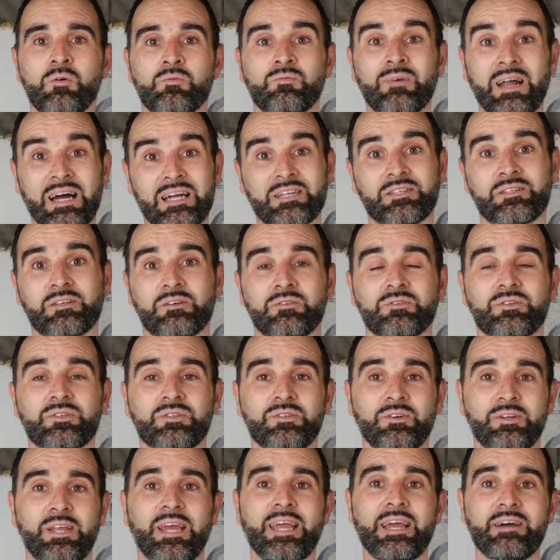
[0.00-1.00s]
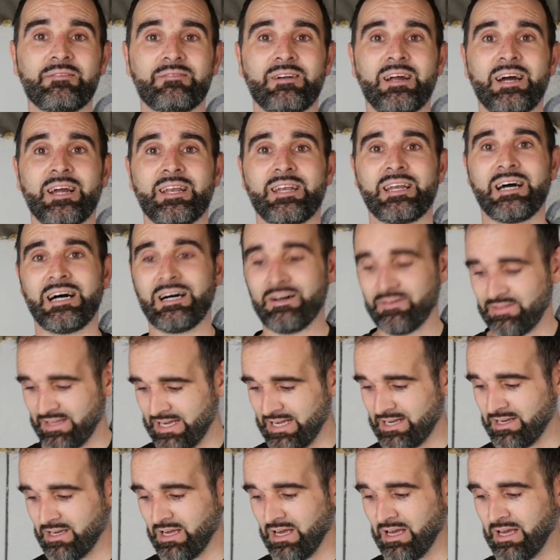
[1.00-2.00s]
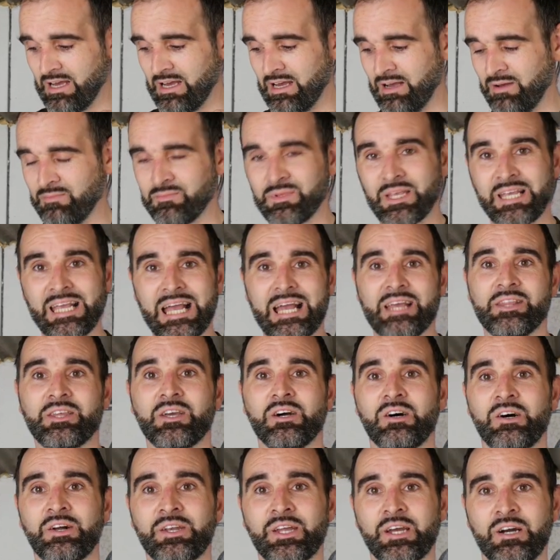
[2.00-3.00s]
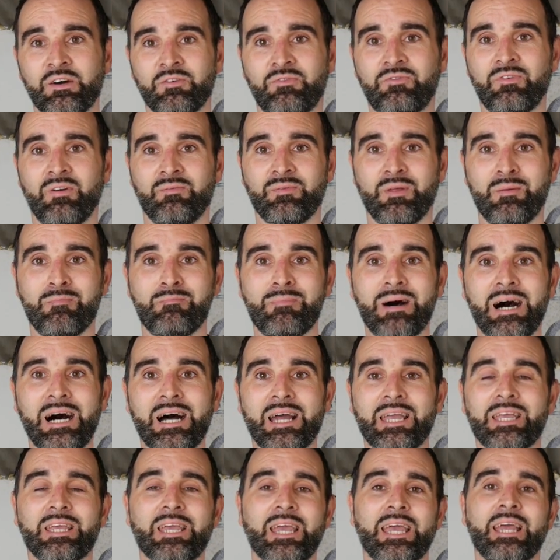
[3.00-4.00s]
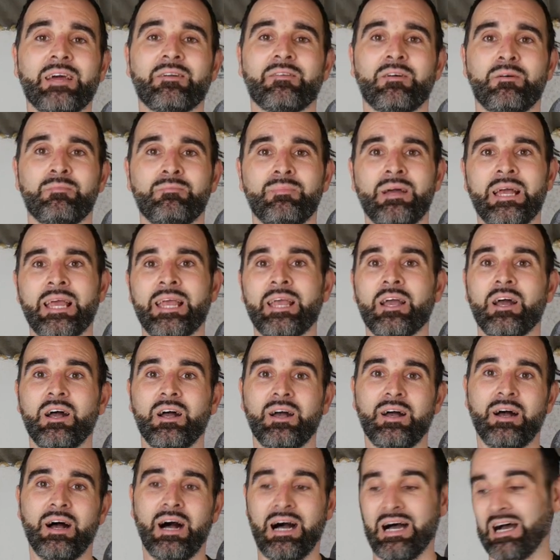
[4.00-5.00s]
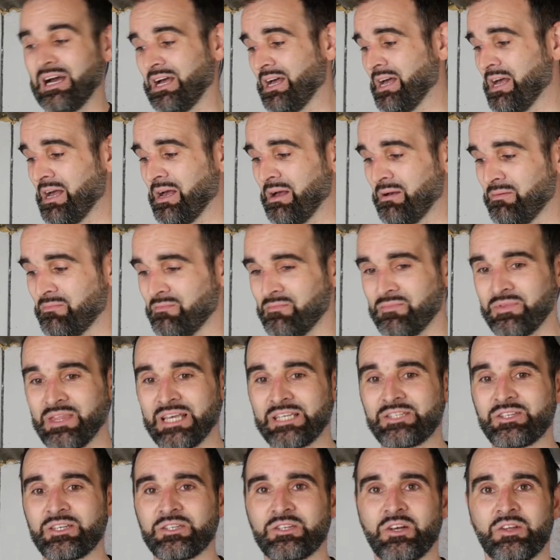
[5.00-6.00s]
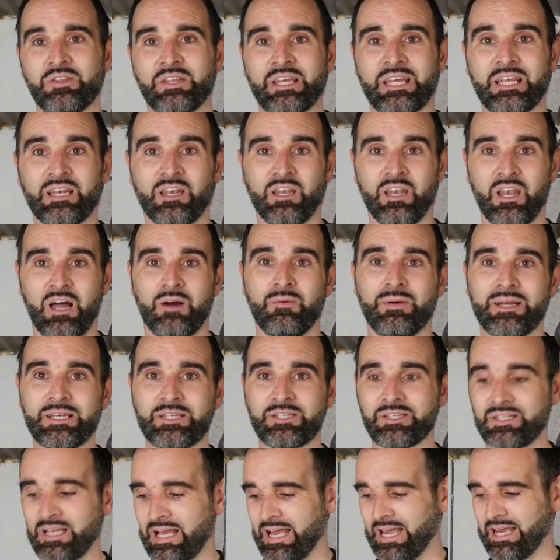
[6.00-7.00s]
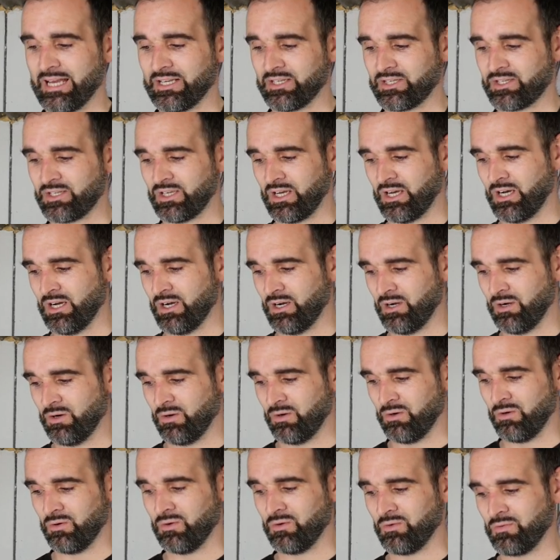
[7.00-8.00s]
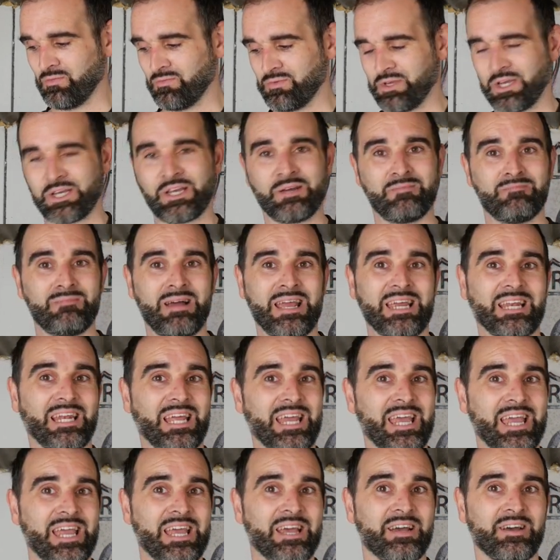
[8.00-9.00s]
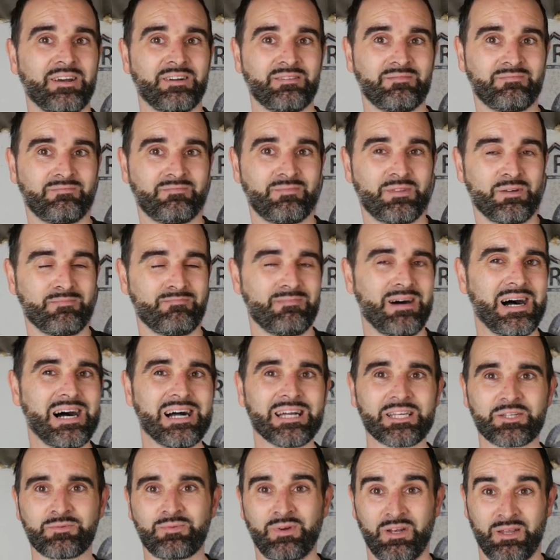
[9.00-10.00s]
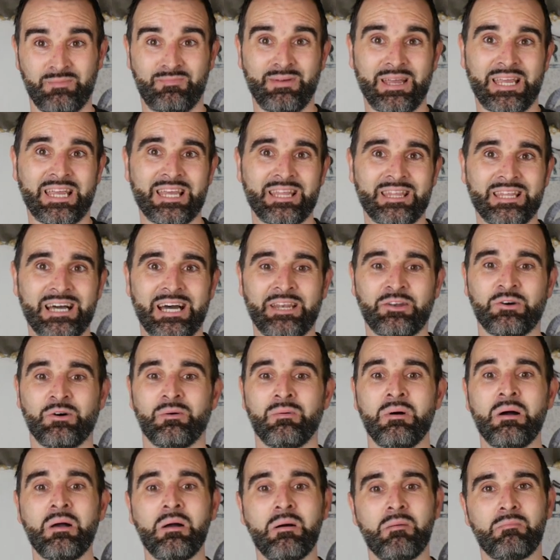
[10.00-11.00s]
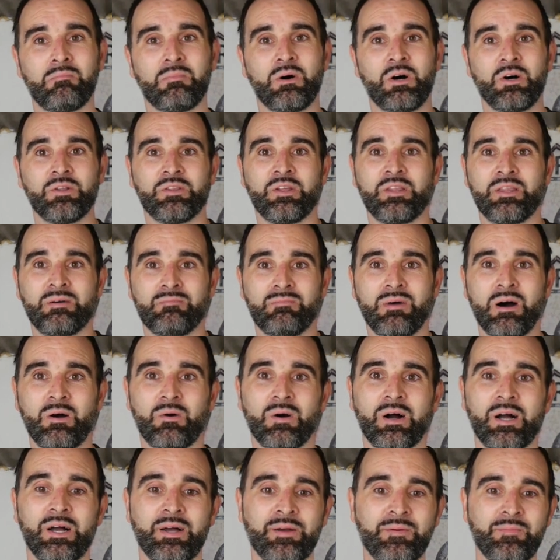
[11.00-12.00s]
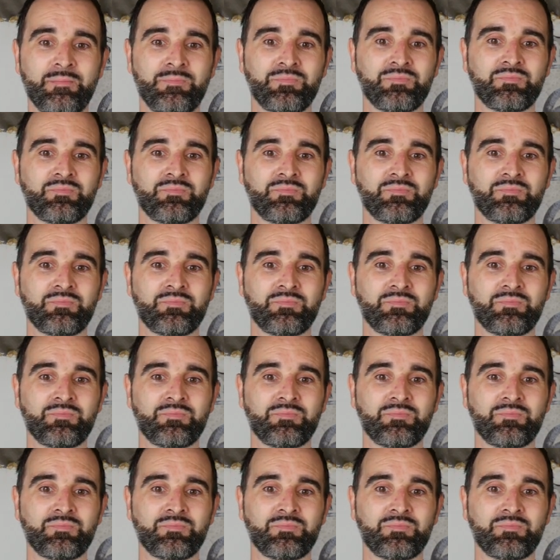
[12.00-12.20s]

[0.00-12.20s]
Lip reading: Right, so stood here right now then, you're getting the audio from the mic here on me. This is on the lowest setting, so you can mainly hear the mic's probably picking that up more than the motor.